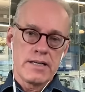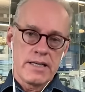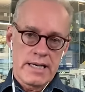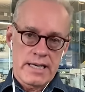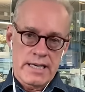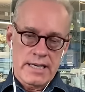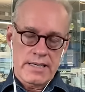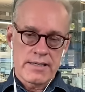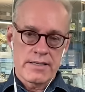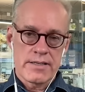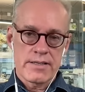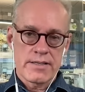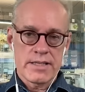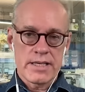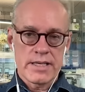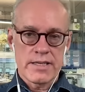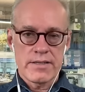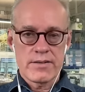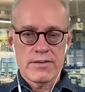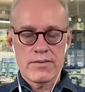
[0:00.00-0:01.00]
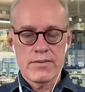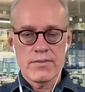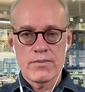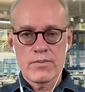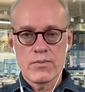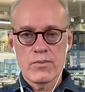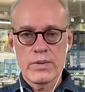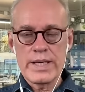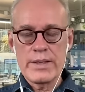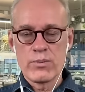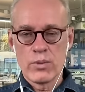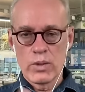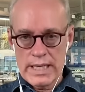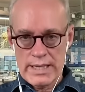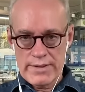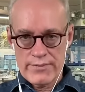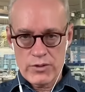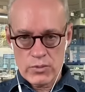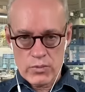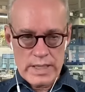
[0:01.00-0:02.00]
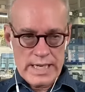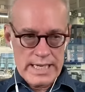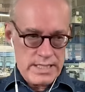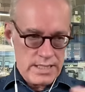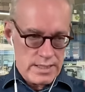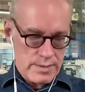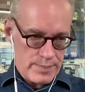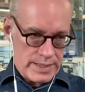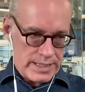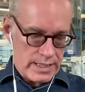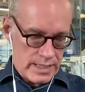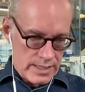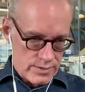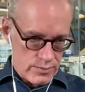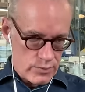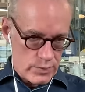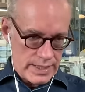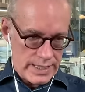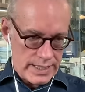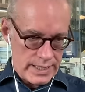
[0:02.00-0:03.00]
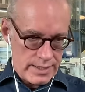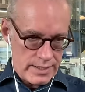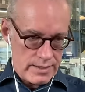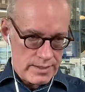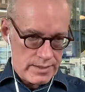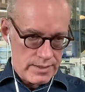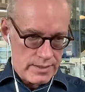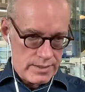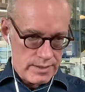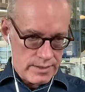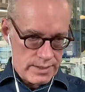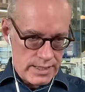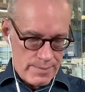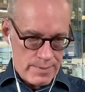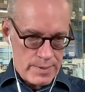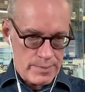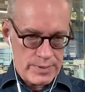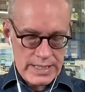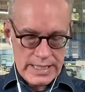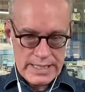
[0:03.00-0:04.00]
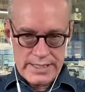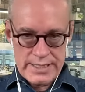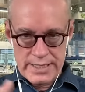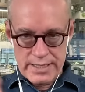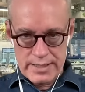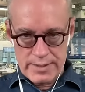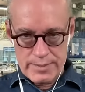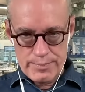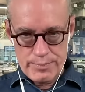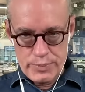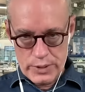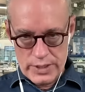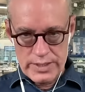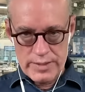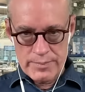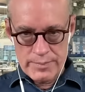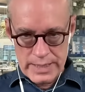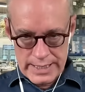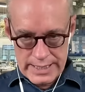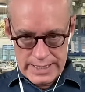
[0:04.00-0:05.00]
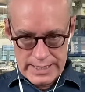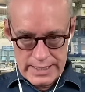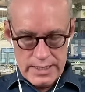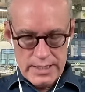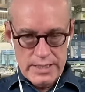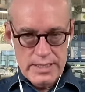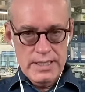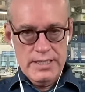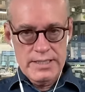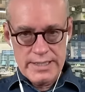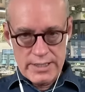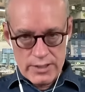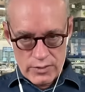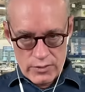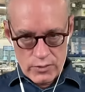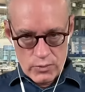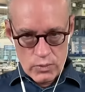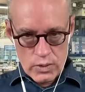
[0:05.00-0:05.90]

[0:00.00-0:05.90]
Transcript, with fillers: and then we will have the rest because we came up with the idea, put in the money, did all the